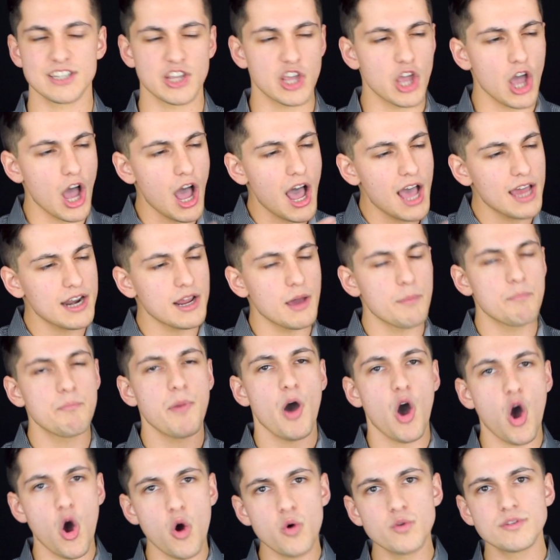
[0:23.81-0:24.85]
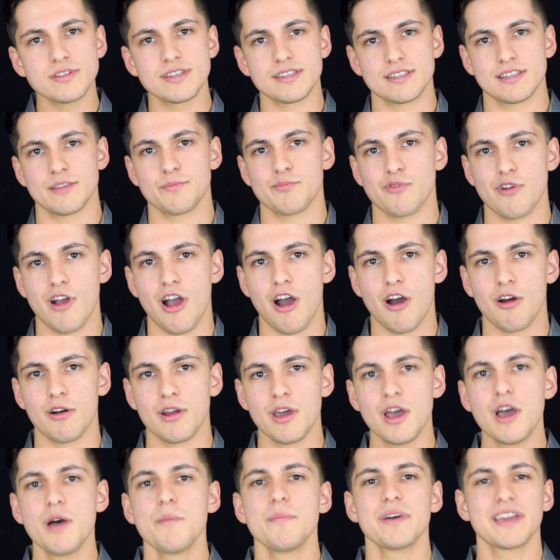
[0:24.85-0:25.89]
"God opposes the proud,
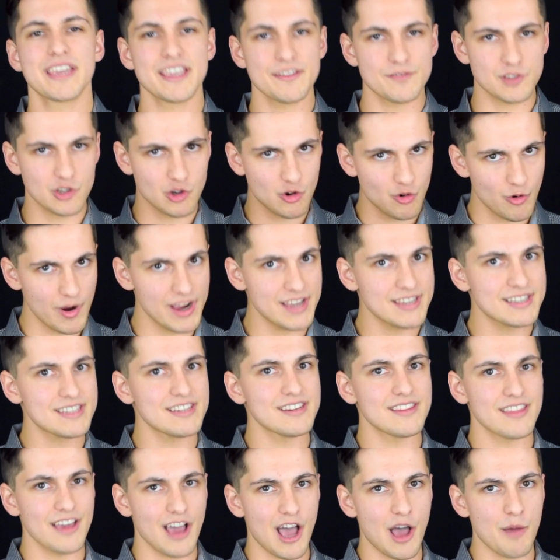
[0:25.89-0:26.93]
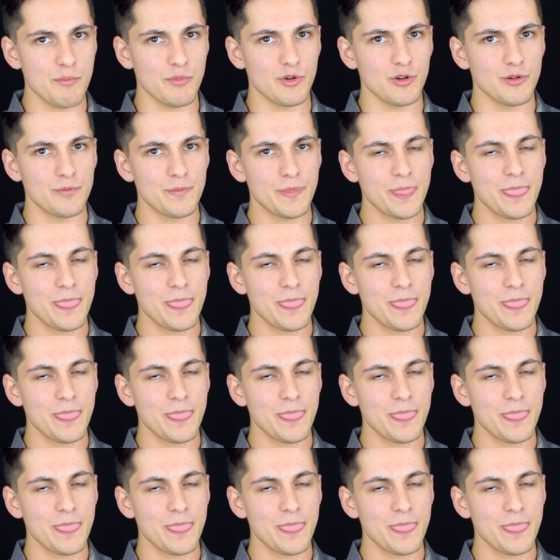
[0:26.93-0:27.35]
but gives grace to the humble."